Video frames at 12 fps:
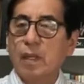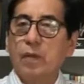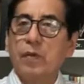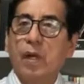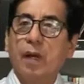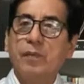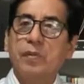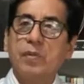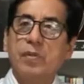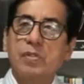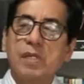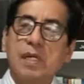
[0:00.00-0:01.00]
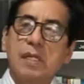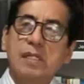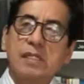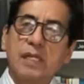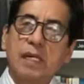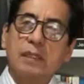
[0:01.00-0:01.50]
You have to use
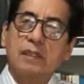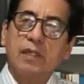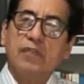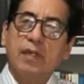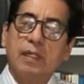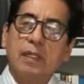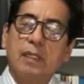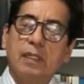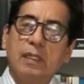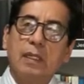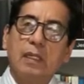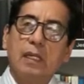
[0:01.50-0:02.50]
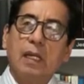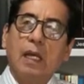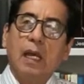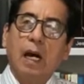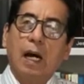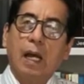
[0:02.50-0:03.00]
scientific,
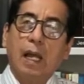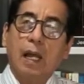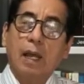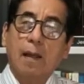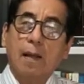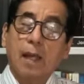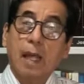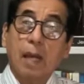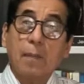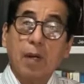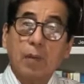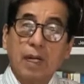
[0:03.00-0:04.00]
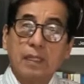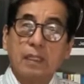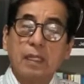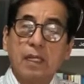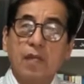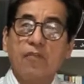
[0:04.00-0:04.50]

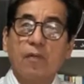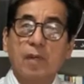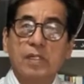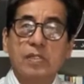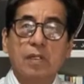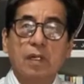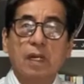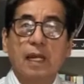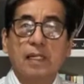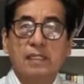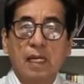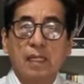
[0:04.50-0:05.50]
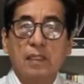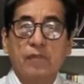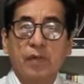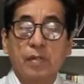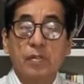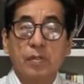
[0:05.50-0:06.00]
evaluated information like
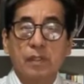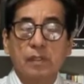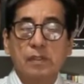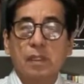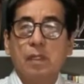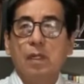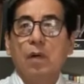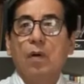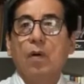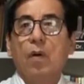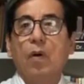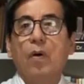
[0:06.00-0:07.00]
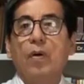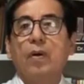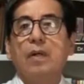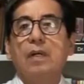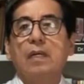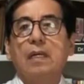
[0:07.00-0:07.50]
scientific journals or
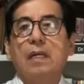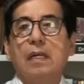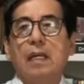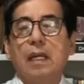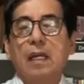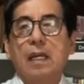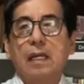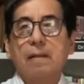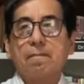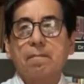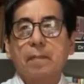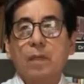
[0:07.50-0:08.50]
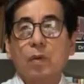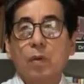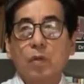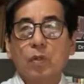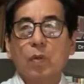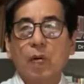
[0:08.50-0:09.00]

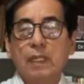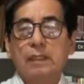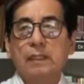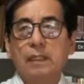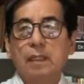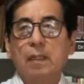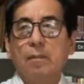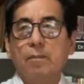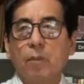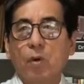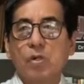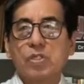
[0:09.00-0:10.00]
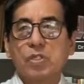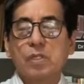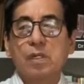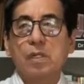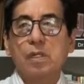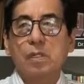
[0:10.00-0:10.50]
good quality books,
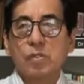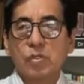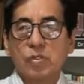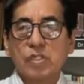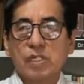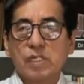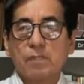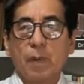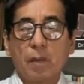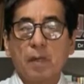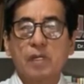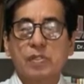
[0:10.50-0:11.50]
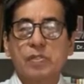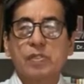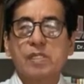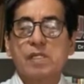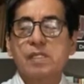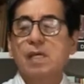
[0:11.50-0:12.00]
sources, primary
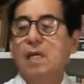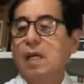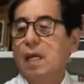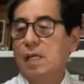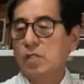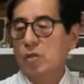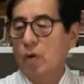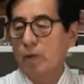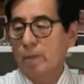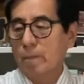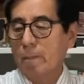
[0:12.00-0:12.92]
sources, and so on.